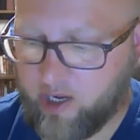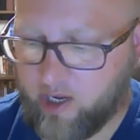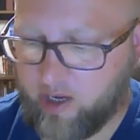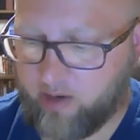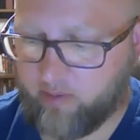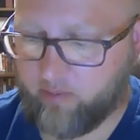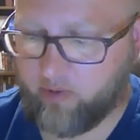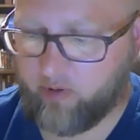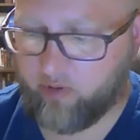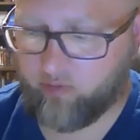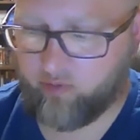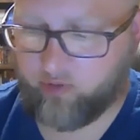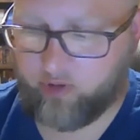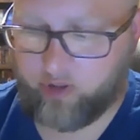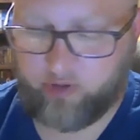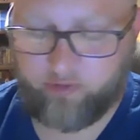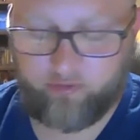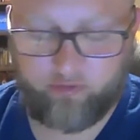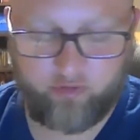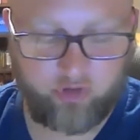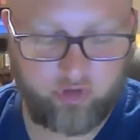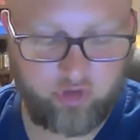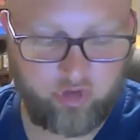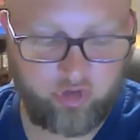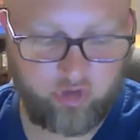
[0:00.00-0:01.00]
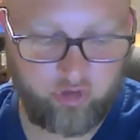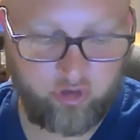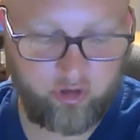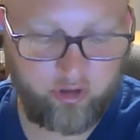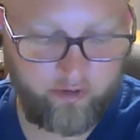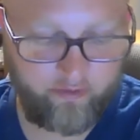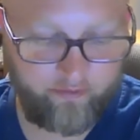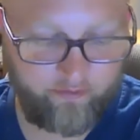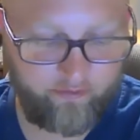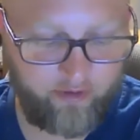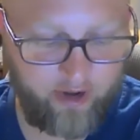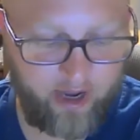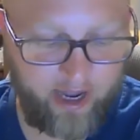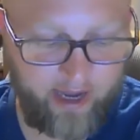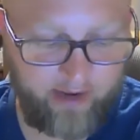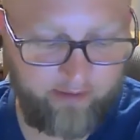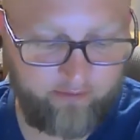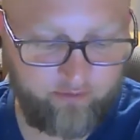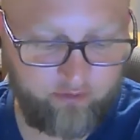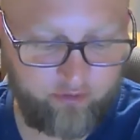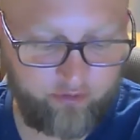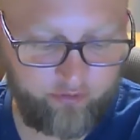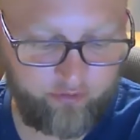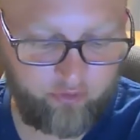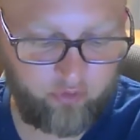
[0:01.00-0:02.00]
I'm going to read verse
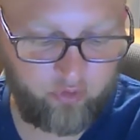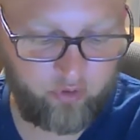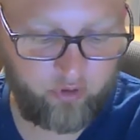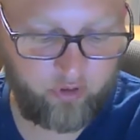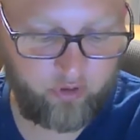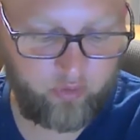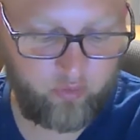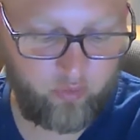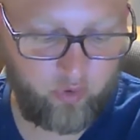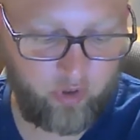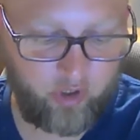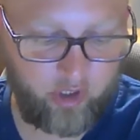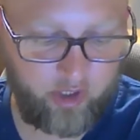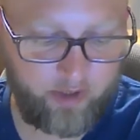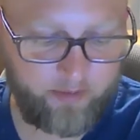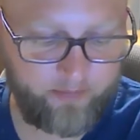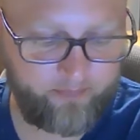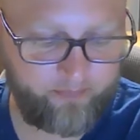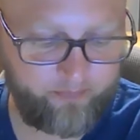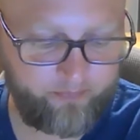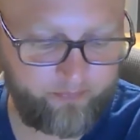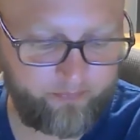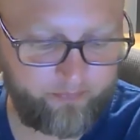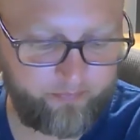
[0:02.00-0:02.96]
35 to 41.